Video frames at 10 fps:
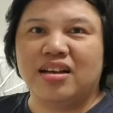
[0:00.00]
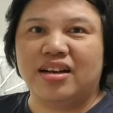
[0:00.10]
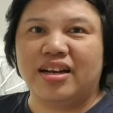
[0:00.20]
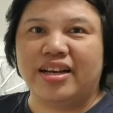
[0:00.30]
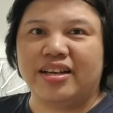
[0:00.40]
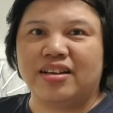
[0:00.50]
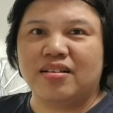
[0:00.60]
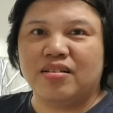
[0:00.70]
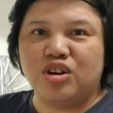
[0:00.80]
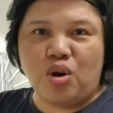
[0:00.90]
like
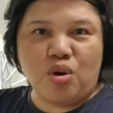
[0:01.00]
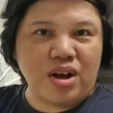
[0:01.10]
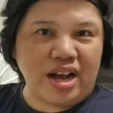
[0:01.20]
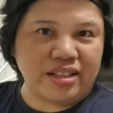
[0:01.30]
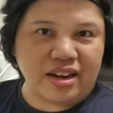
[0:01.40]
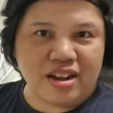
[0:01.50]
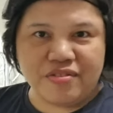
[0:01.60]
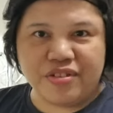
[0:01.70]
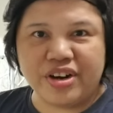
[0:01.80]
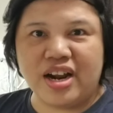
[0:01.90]
no gathering
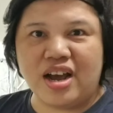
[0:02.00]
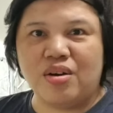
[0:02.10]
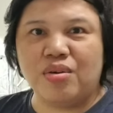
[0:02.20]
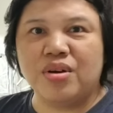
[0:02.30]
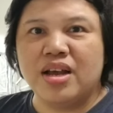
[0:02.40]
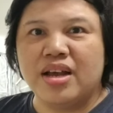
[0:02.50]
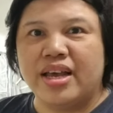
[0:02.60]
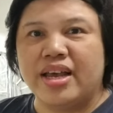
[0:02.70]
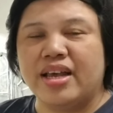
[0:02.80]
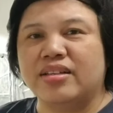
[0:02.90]
for now,
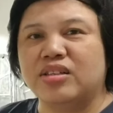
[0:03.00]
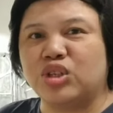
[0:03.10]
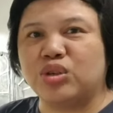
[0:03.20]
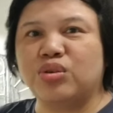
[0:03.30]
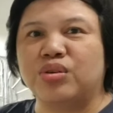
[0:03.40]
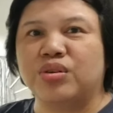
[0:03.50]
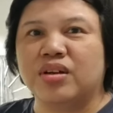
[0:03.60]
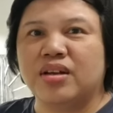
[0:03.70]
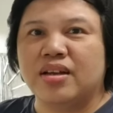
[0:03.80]
and soon,